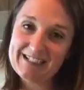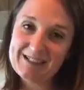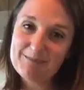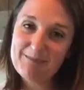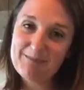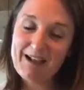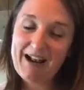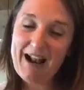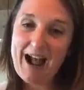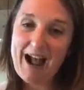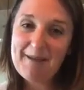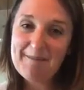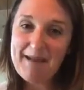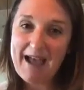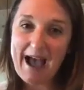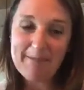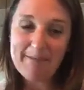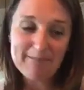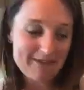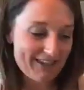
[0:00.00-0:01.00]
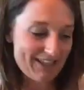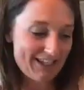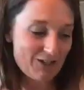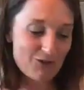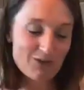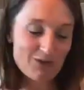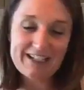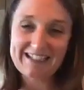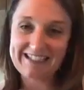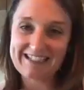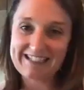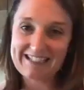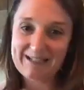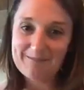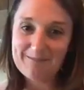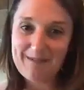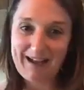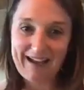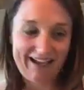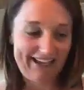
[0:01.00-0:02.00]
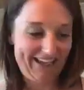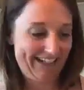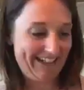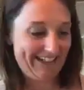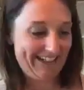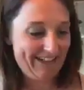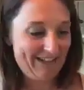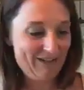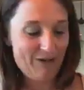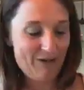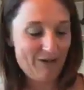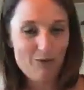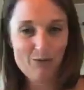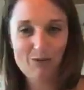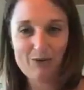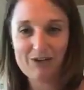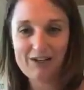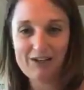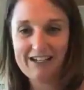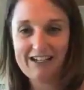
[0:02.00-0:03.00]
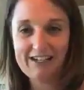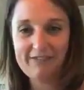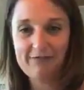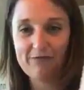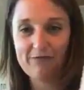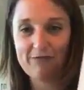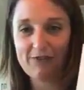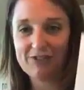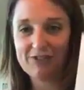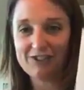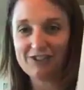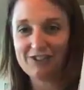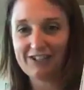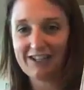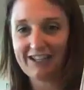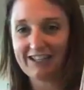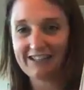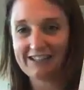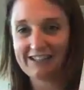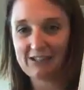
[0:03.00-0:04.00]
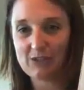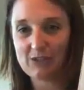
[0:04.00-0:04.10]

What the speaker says: but I'm happy that you can see mine. We're gonna first look at this